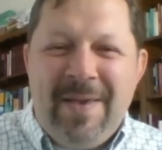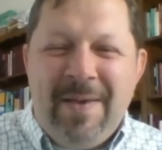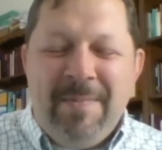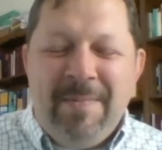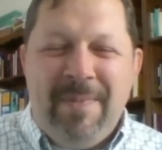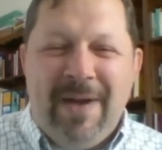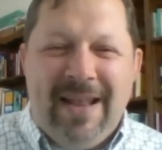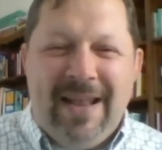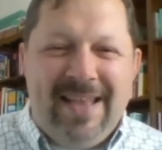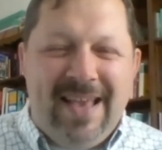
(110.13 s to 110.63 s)

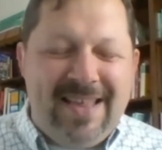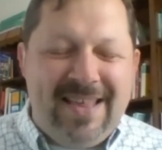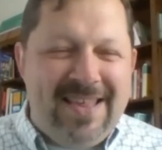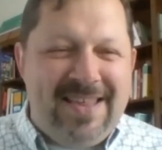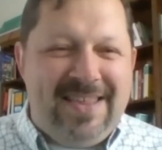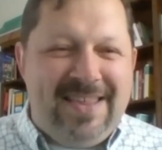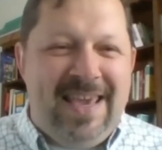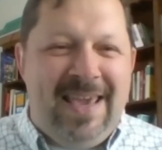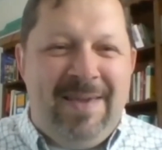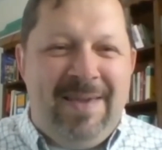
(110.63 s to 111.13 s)
But it doesn't
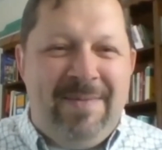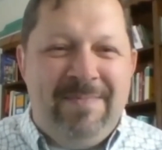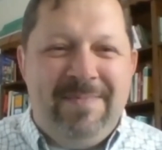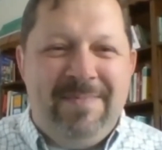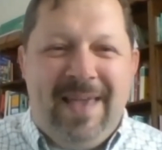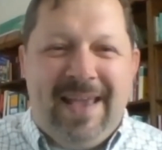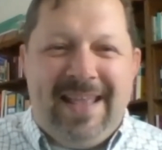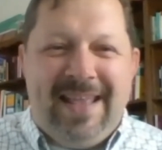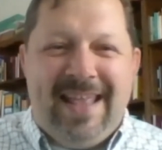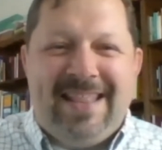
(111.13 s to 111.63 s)
seem
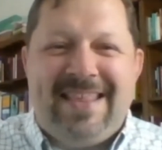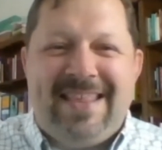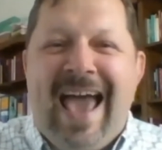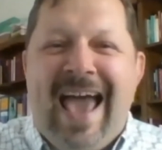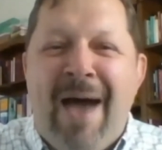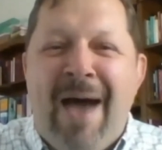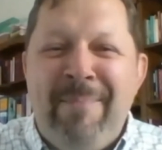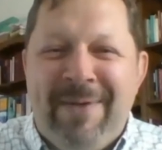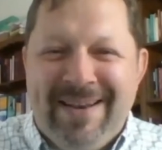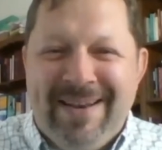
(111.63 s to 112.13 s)
like it's
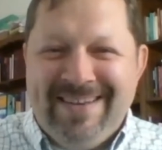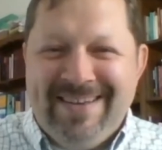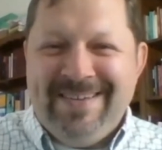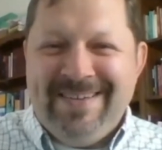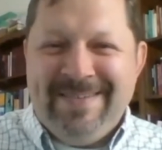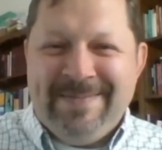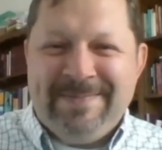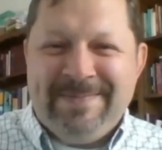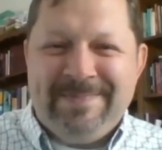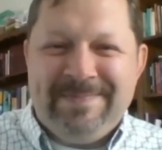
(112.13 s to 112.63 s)
happened.
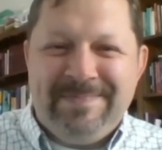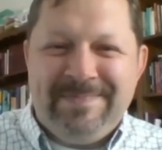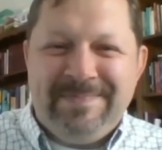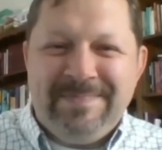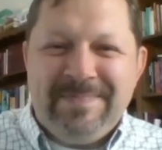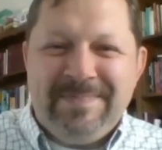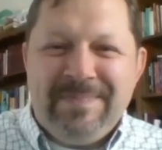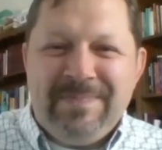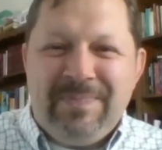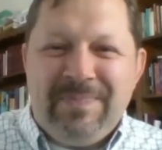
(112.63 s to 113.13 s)

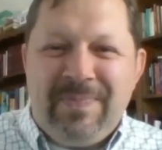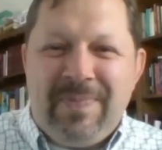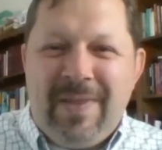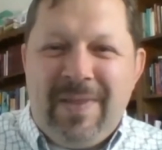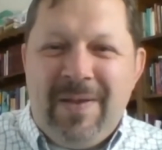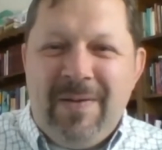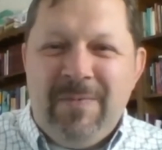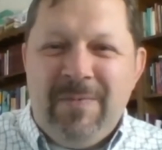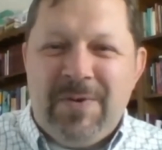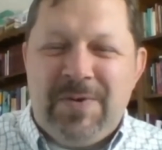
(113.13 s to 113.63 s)

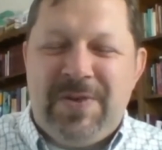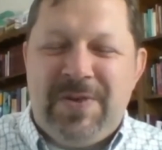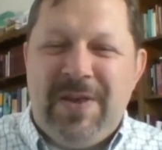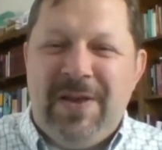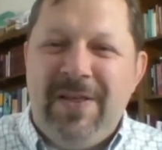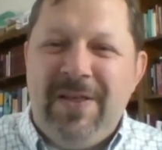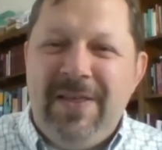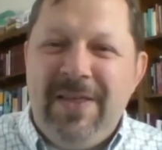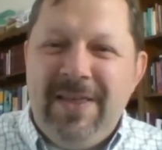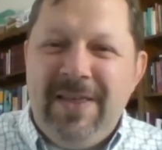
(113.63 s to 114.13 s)
We're
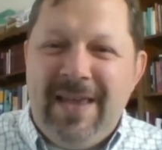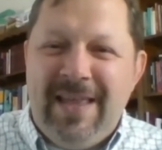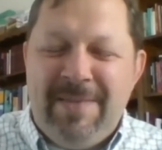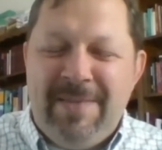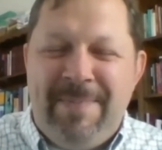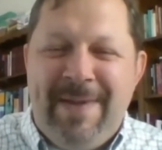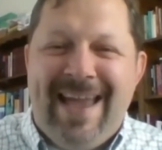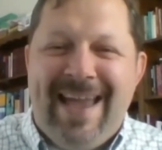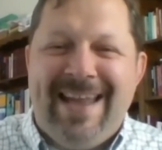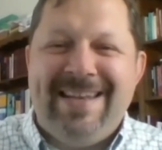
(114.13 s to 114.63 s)
still in
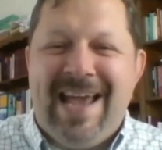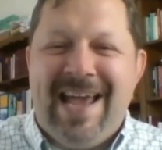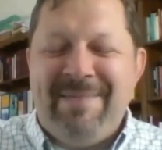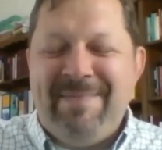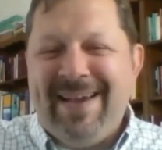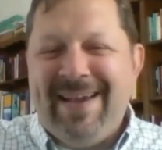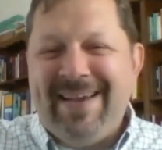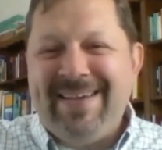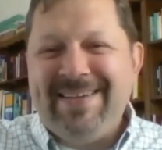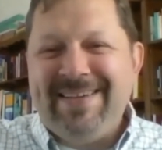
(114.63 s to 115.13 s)
the
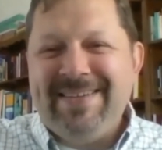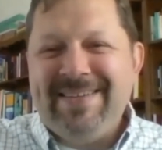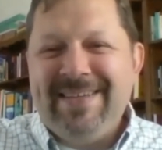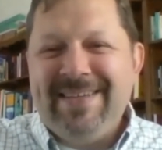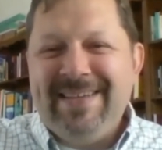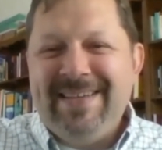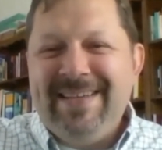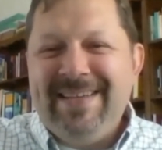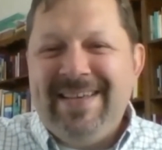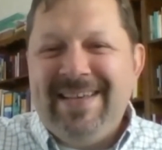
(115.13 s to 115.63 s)
pandemic.
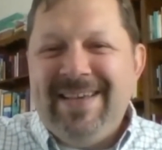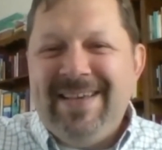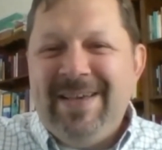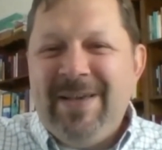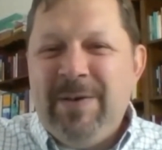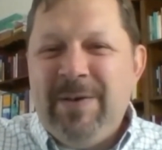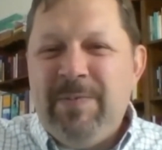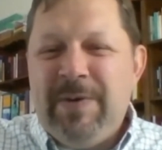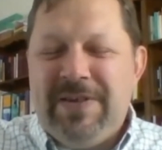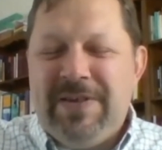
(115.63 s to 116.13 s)

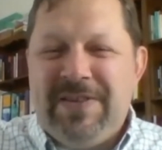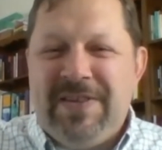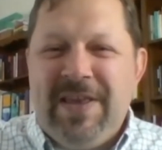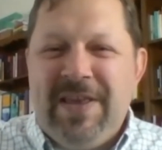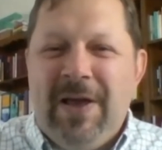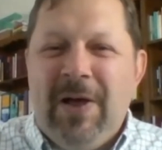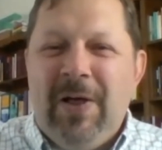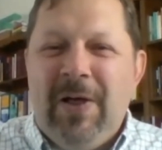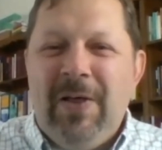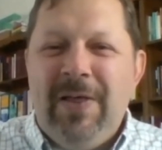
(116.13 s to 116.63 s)
We
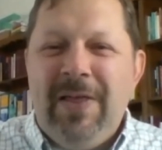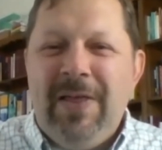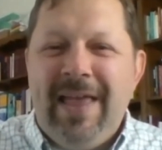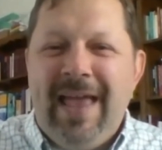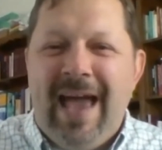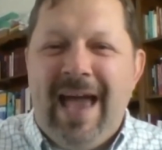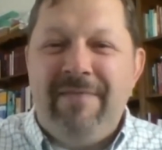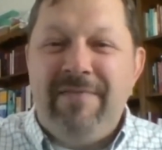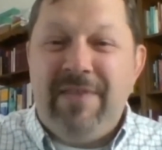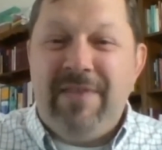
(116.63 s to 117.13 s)
still
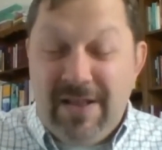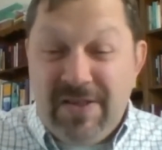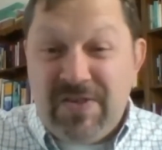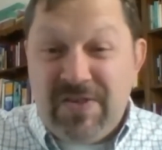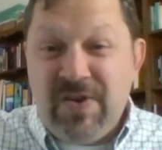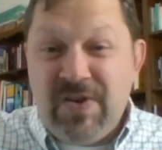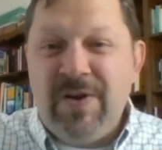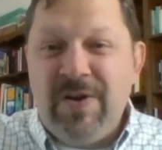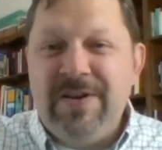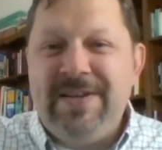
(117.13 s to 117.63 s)
have the
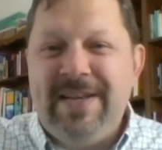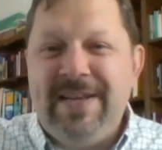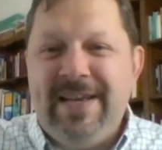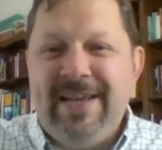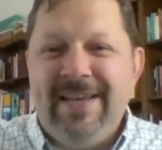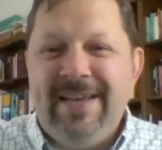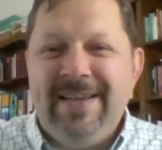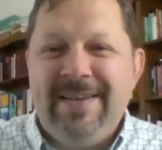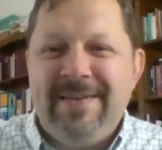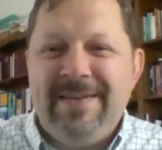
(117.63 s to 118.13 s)

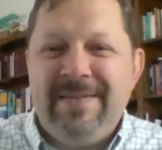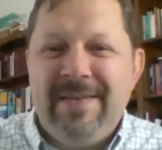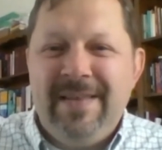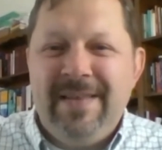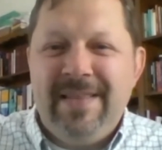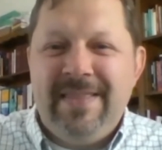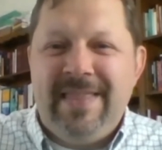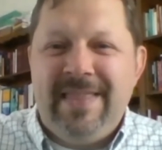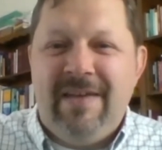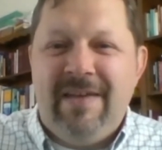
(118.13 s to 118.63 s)
uncertainty
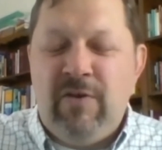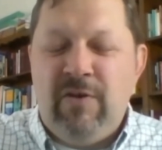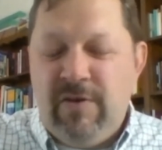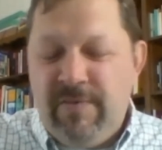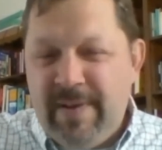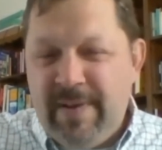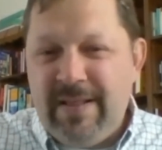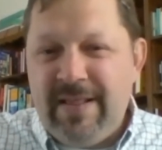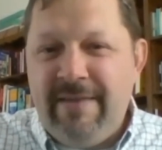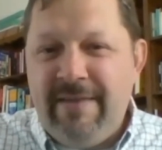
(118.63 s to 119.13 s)
that
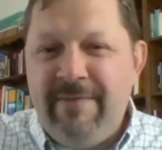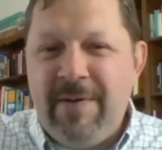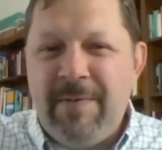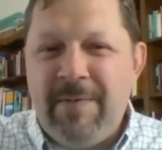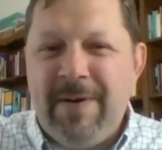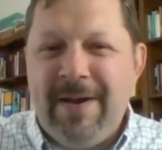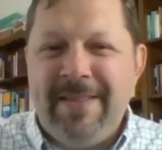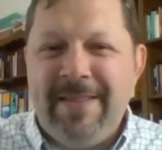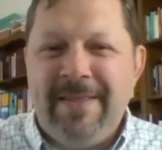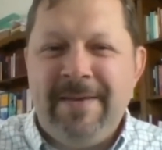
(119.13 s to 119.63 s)
we've been living
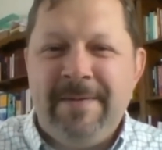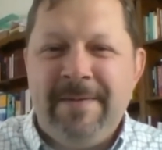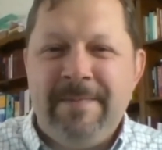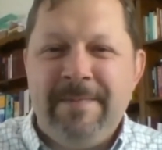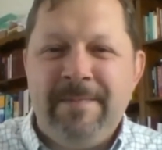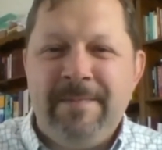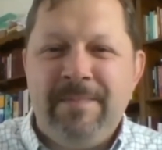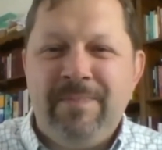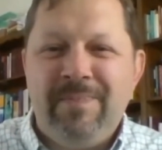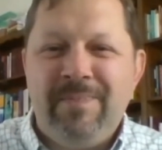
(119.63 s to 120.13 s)
with.
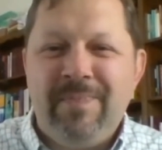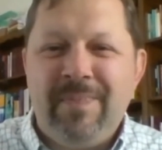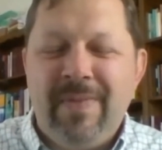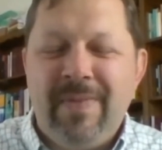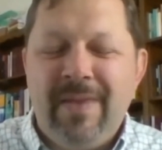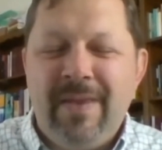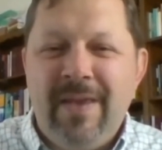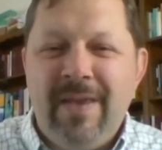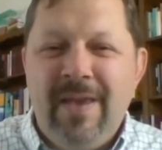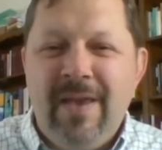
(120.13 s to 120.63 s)

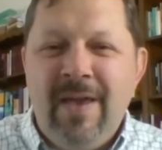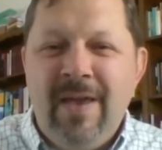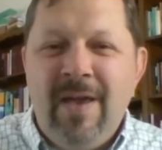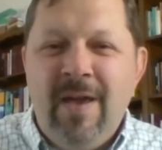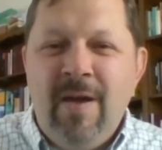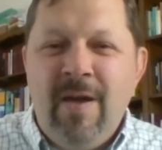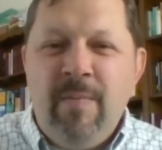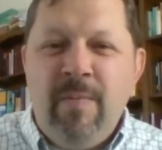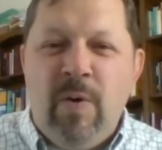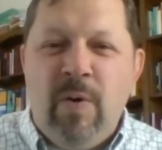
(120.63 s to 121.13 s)

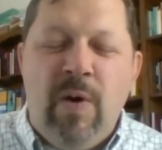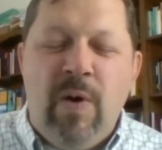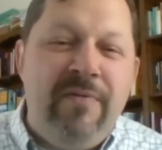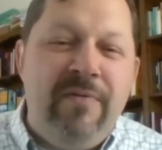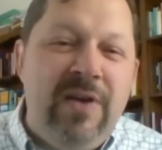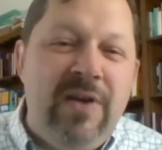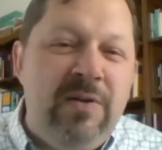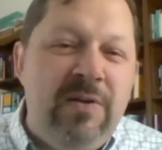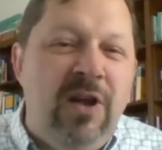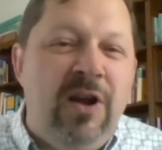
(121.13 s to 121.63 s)
But what have
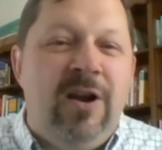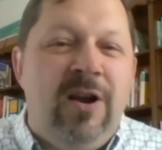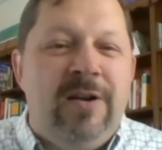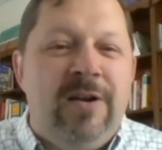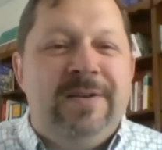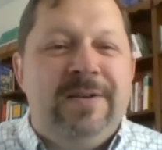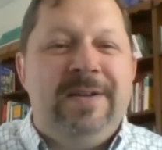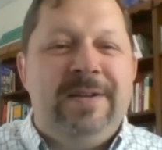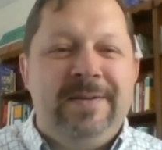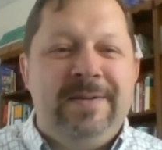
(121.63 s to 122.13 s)
we learned?